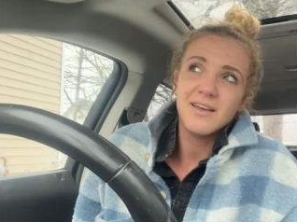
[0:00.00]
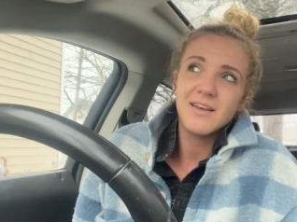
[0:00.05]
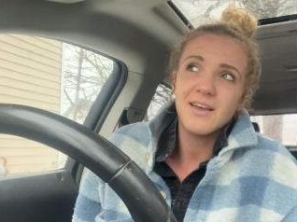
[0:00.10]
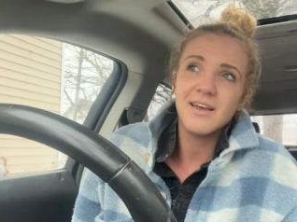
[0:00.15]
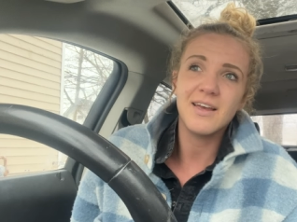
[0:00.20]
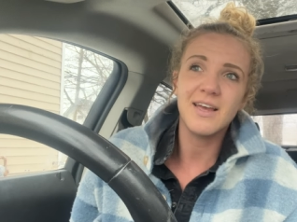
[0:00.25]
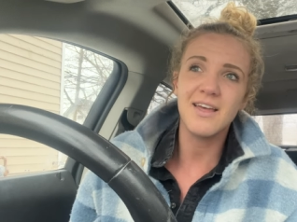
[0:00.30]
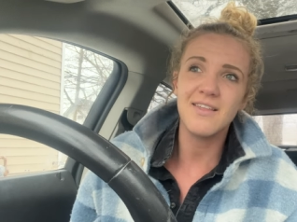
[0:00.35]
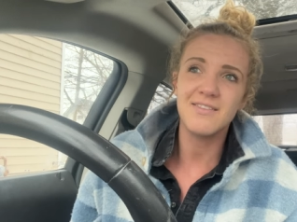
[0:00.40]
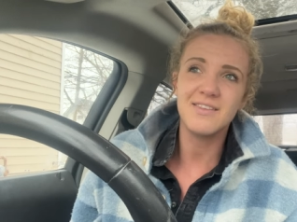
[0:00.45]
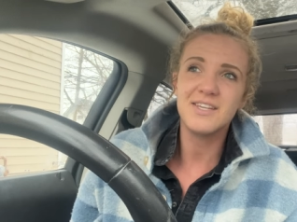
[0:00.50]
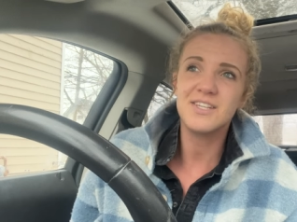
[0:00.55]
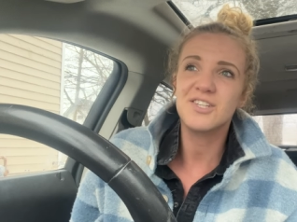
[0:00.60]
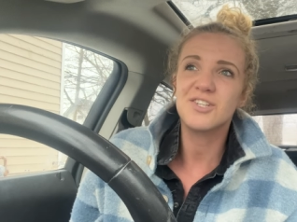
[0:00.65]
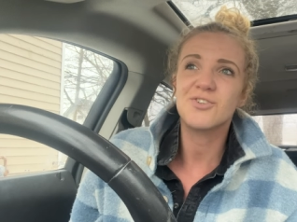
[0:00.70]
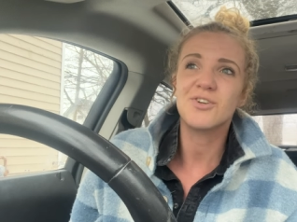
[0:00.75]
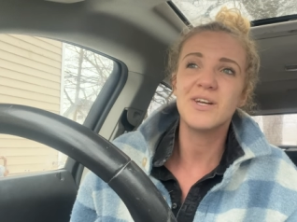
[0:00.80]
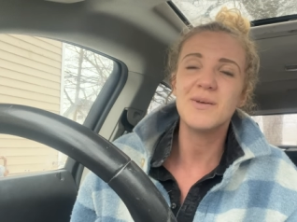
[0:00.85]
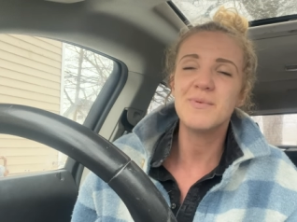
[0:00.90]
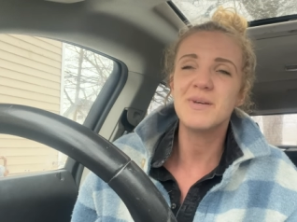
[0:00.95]
again,
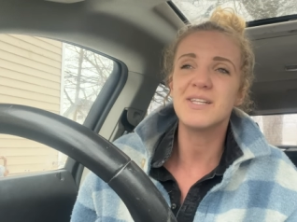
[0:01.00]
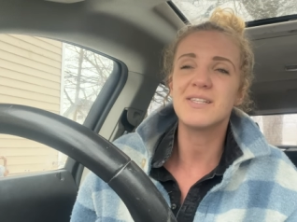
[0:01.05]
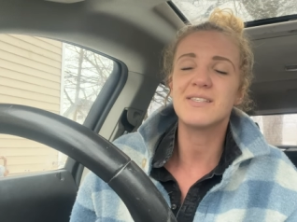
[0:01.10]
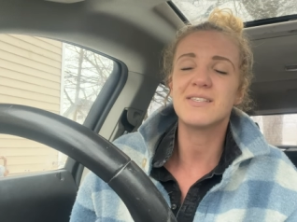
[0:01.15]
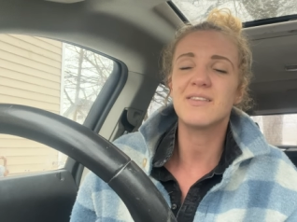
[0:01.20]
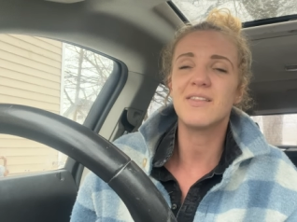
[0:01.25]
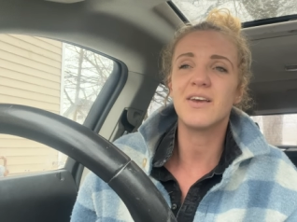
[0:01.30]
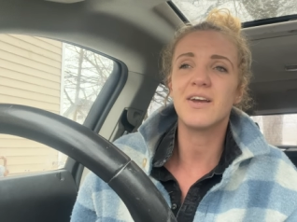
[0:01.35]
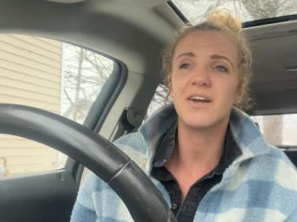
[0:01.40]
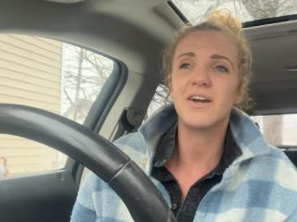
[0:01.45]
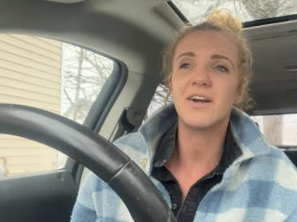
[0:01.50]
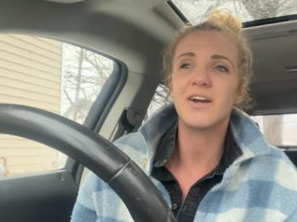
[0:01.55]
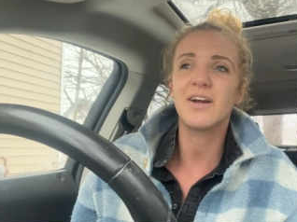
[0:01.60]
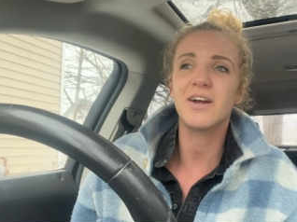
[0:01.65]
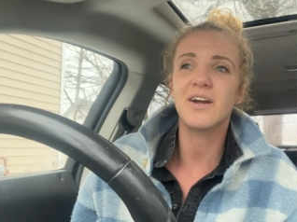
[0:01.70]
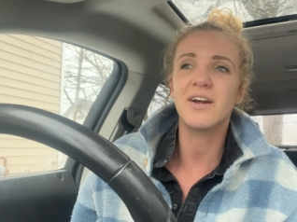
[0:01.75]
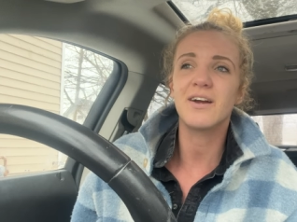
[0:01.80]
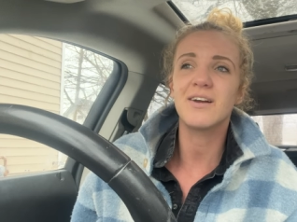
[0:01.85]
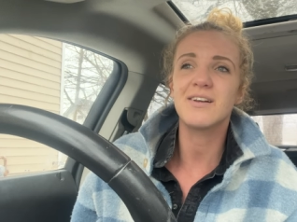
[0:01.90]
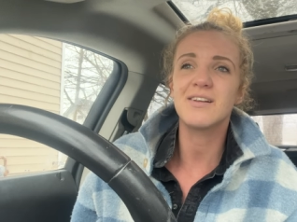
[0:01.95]
these treatments,
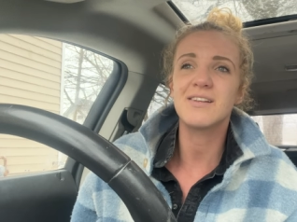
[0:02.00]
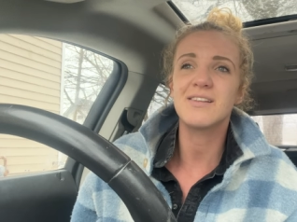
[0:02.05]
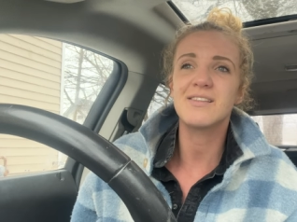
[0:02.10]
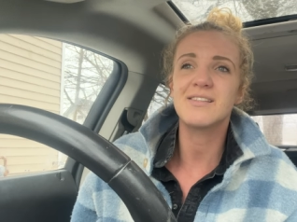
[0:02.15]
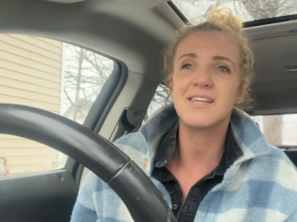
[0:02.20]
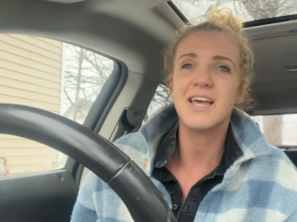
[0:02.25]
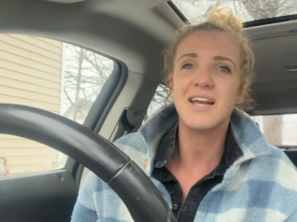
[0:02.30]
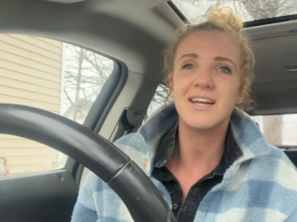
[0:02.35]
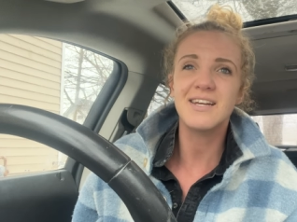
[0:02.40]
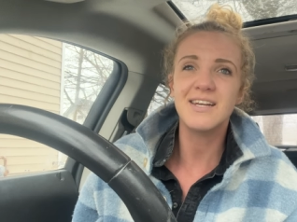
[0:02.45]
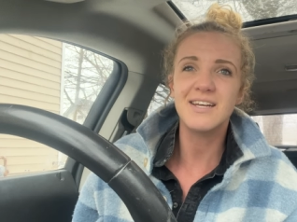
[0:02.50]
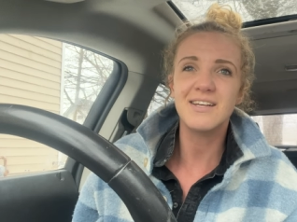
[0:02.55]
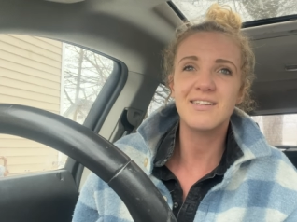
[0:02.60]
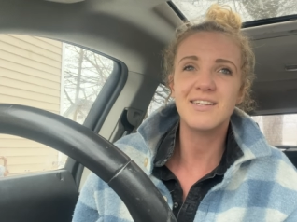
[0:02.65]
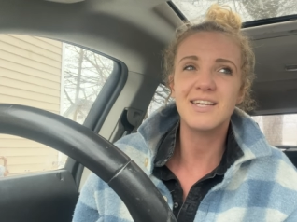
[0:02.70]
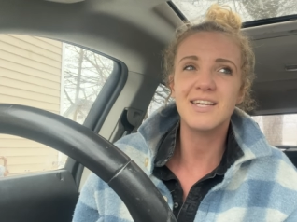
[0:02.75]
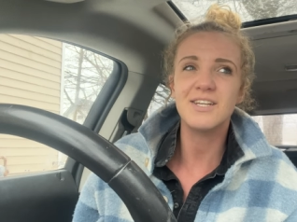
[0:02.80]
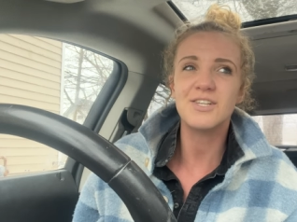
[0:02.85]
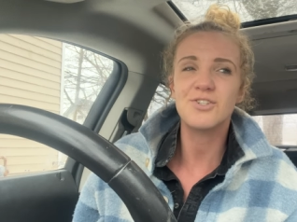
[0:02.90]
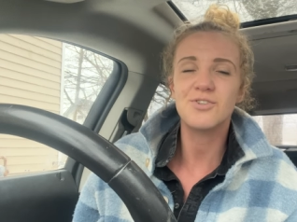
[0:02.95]
they're
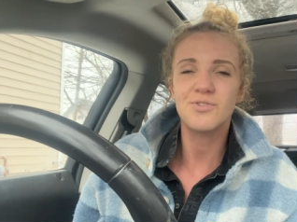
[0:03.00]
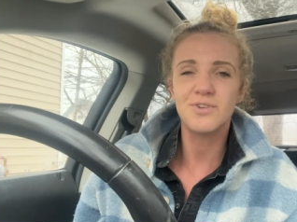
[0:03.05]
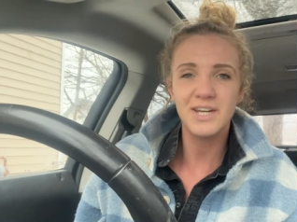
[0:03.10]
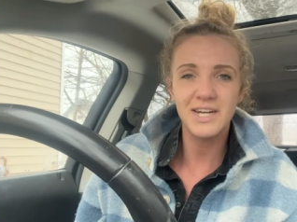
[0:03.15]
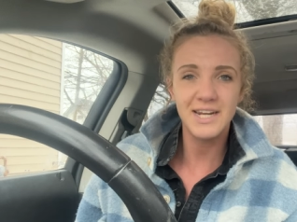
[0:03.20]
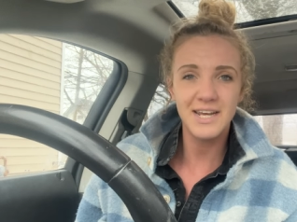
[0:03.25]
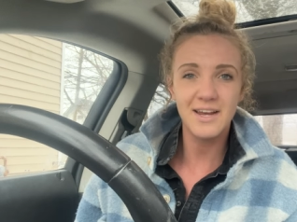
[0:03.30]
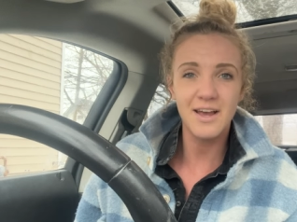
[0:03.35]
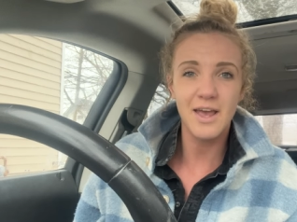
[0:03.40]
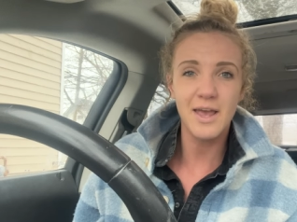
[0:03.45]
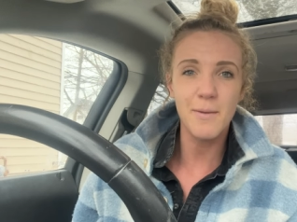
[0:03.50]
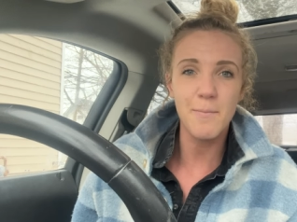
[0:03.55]
technically treating a